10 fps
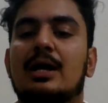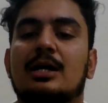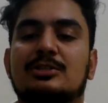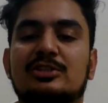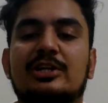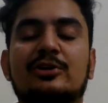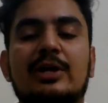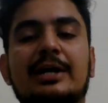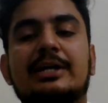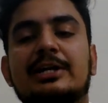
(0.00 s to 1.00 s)
So the
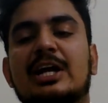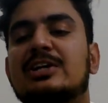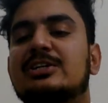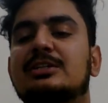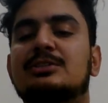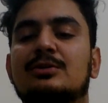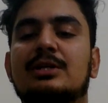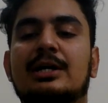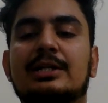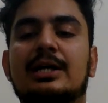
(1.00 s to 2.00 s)
United Nations, on
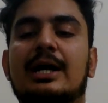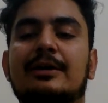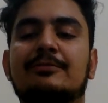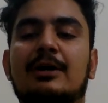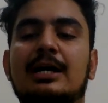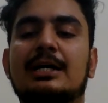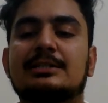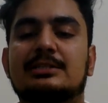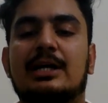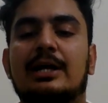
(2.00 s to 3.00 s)
the other hand, via
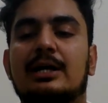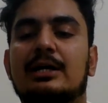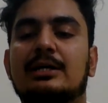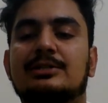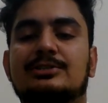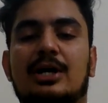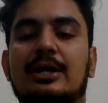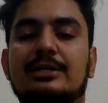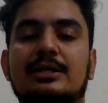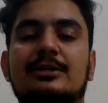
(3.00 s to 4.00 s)
its
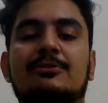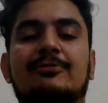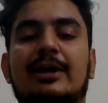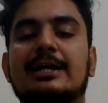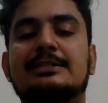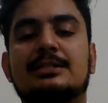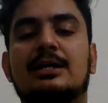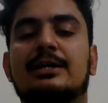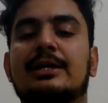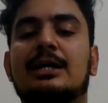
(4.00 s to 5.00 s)
Charter of Rights,
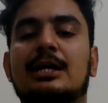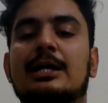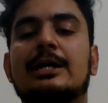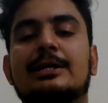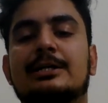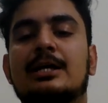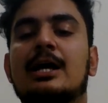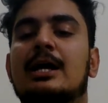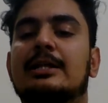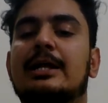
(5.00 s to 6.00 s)
declared
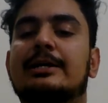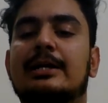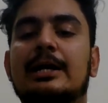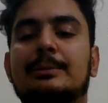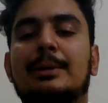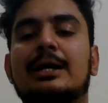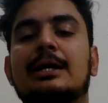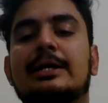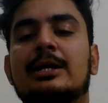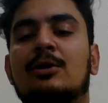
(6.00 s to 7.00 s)
that death
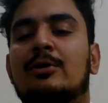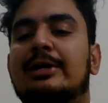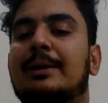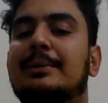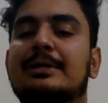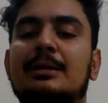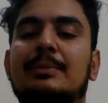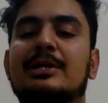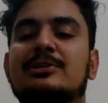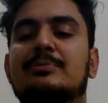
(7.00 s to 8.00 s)
penalty or capital
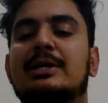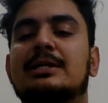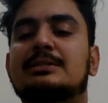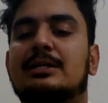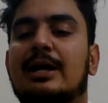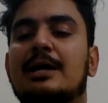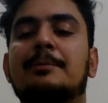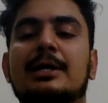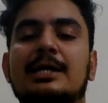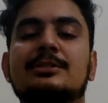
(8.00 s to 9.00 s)
punishment is a
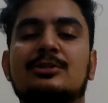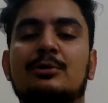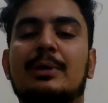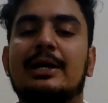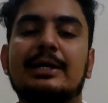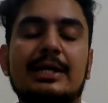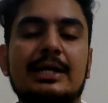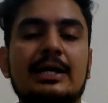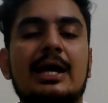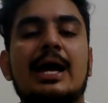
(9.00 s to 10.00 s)
crime against humanity,
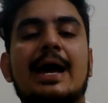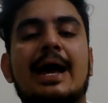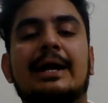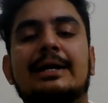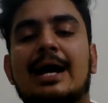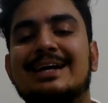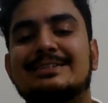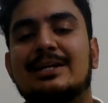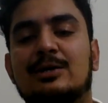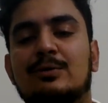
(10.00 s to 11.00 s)
and
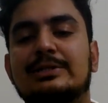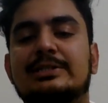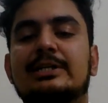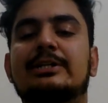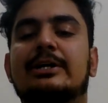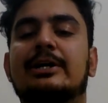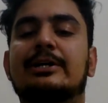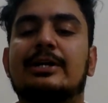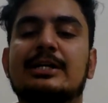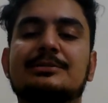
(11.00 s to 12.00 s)
has requested the
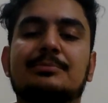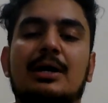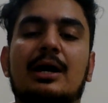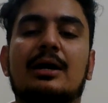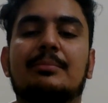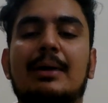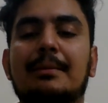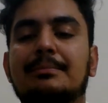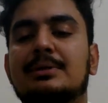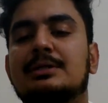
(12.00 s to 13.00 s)
country's
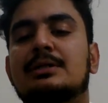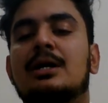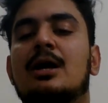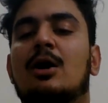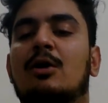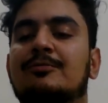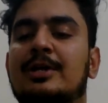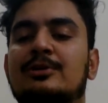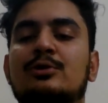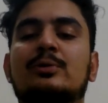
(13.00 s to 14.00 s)
member of
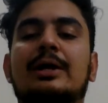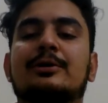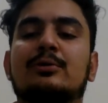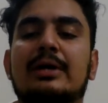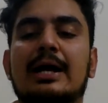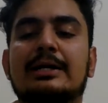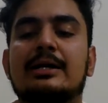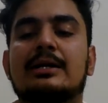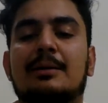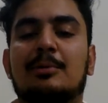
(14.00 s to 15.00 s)
the UN to get
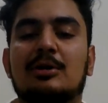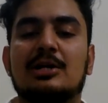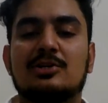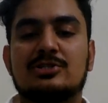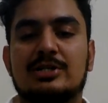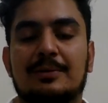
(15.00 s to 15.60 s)
it abolished.